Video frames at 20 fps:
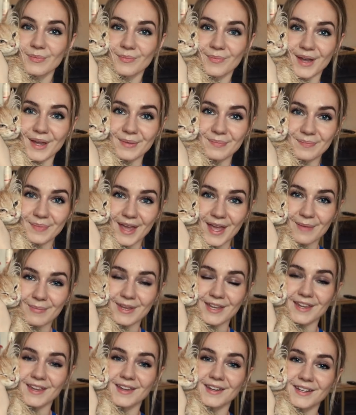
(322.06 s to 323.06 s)
My
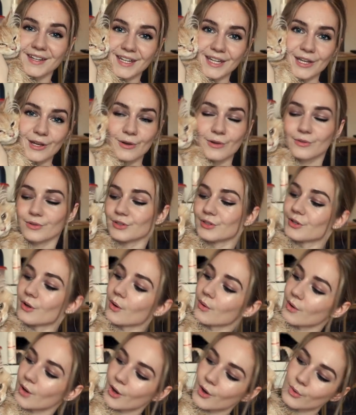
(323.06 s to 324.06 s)
baby Neo
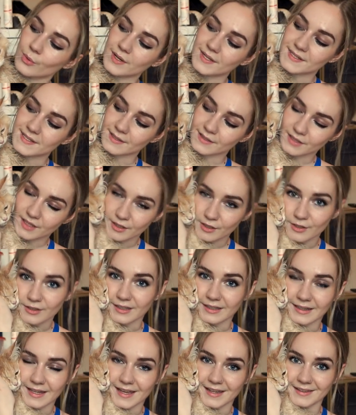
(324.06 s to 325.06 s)
don't always
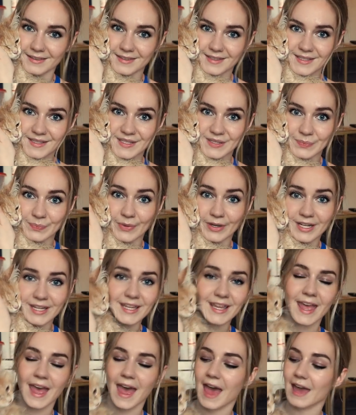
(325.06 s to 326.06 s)
look like this, but
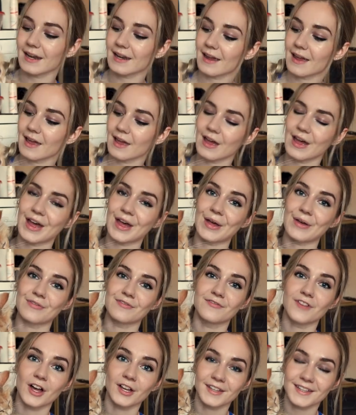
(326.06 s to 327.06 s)
he had uh,
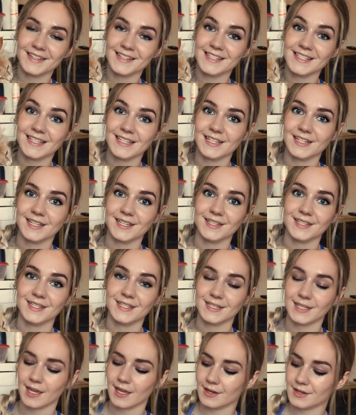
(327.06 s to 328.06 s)
fungus in his
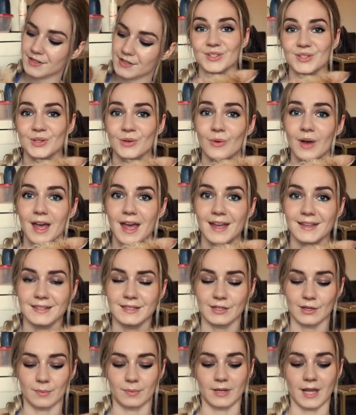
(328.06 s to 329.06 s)
skin, so I had
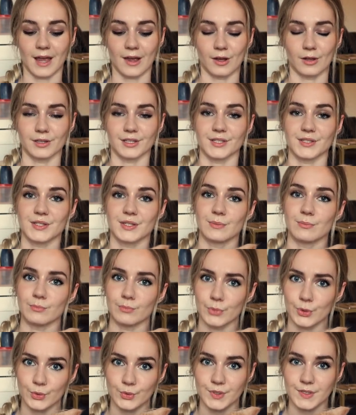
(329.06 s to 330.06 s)
to apply all this
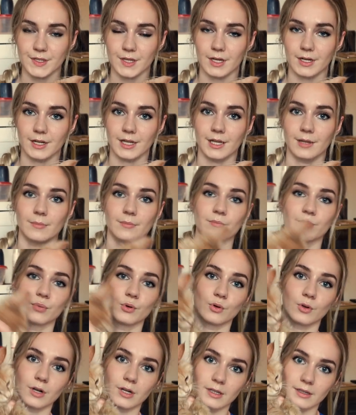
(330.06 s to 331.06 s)
mousse on him,
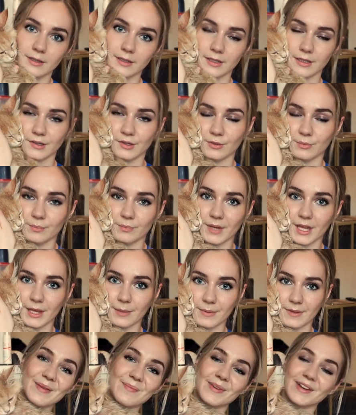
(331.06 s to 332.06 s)
poor little
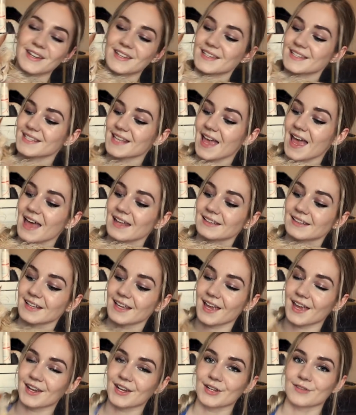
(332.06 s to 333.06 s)
baby. But he's at
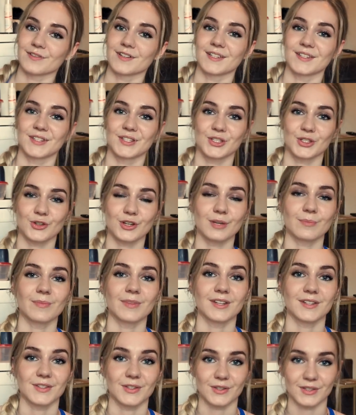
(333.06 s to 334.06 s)
the end of his
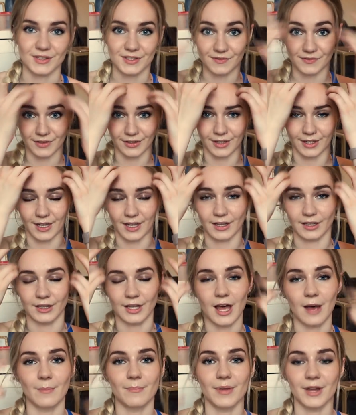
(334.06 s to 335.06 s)
treatment, so he's feeling a
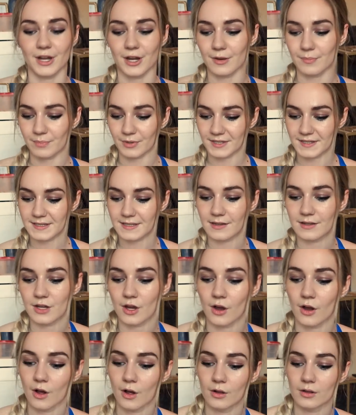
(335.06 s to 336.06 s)
lot better. But send
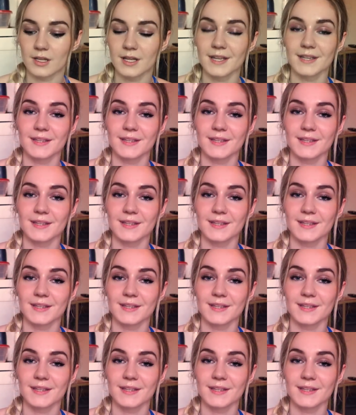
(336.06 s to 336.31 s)
y'all